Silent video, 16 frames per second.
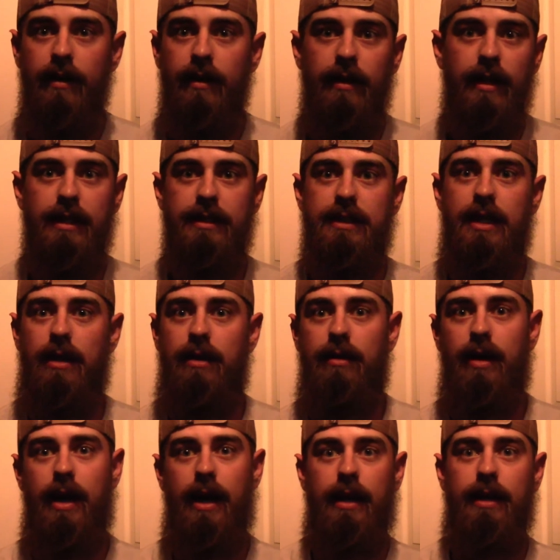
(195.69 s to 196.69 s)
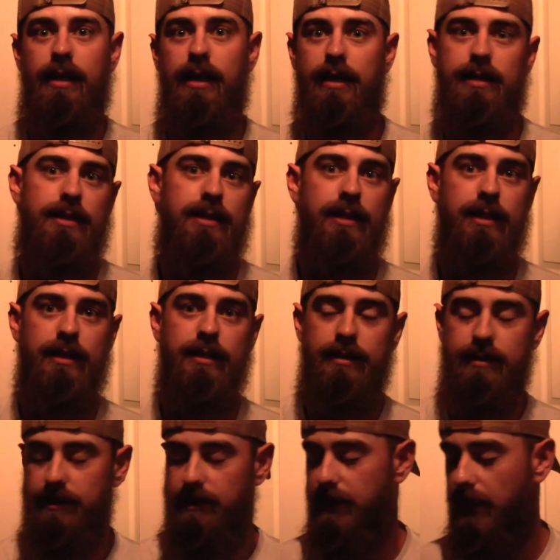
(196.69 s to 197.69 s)
That's how I kind of see it
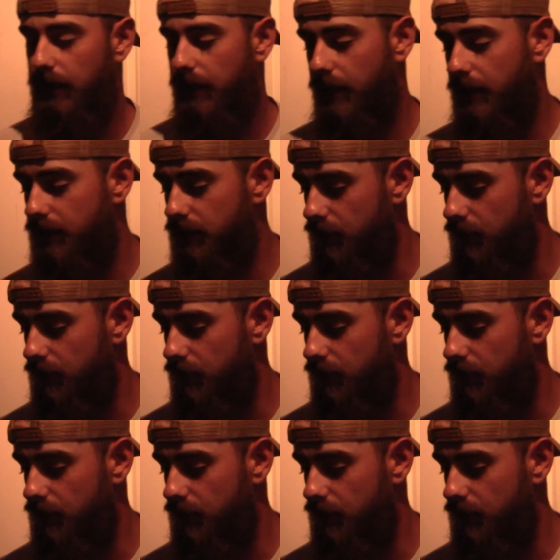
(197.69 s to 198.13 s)
set as.